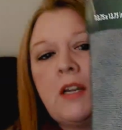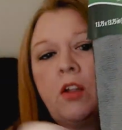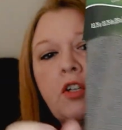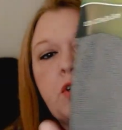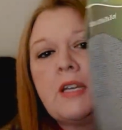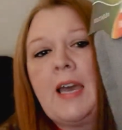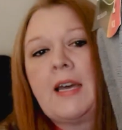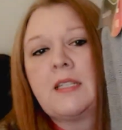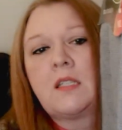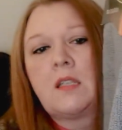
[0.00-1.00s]
my Dollar Tree
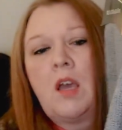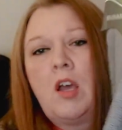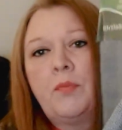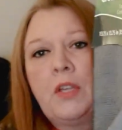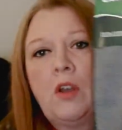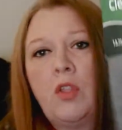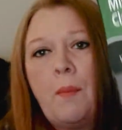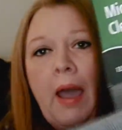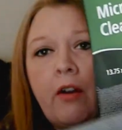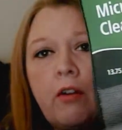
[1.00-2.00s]
has, um, you know, the
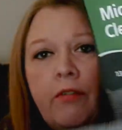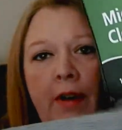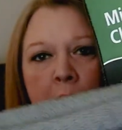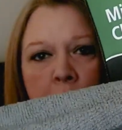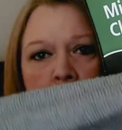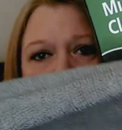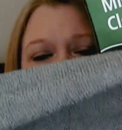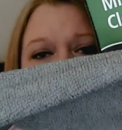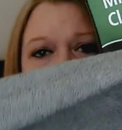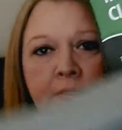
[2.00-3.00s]
microfiber
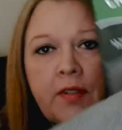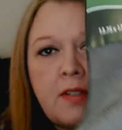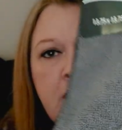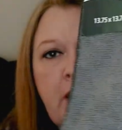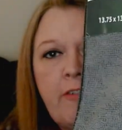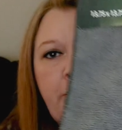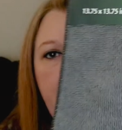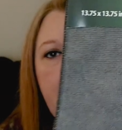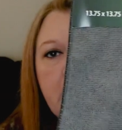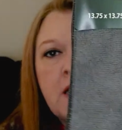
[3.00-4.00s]
cloths and stuff,
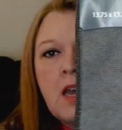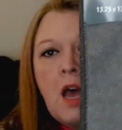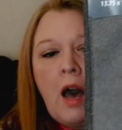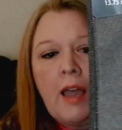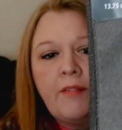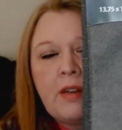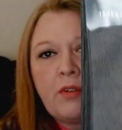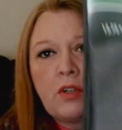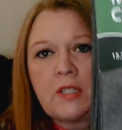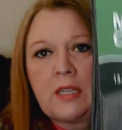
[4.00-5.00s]
but I've
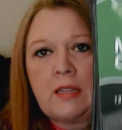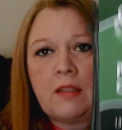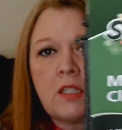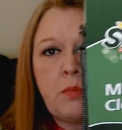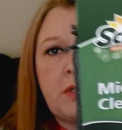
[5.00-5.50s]
never seen this